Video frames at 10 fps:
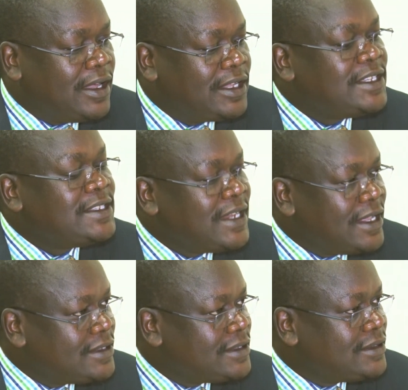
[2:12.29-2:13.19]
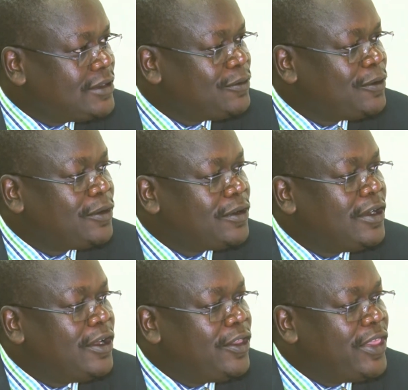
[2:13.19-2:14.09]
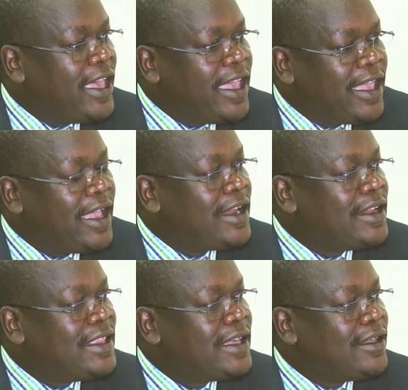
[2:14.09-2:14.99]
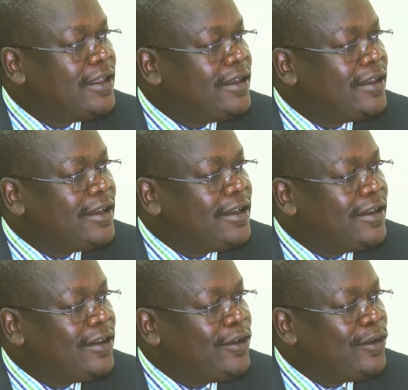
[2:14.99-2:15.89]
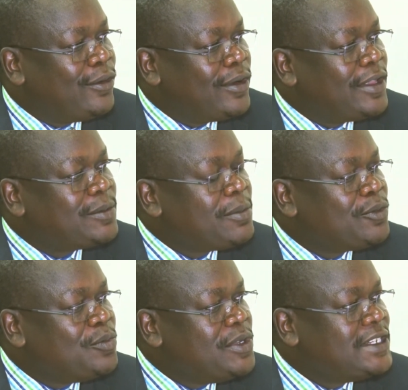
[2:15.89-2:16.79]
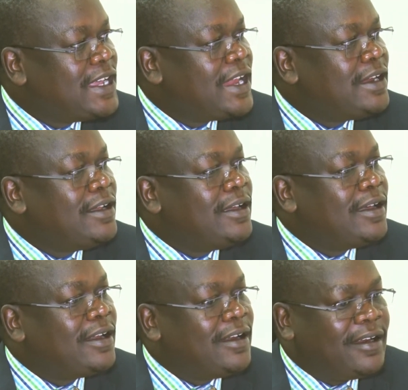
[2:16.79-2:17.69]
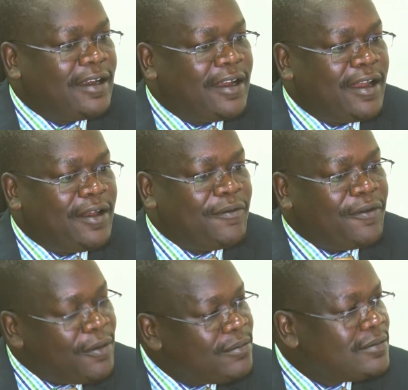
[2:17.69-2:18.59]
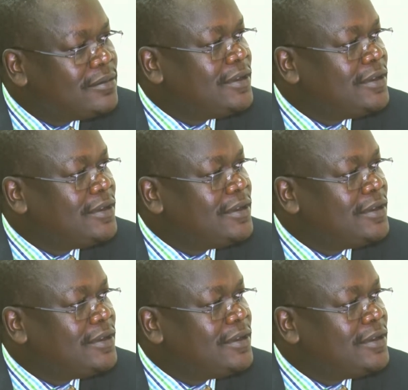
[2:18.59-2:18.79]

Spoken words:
assistance for the egg and the sperm to meet and form,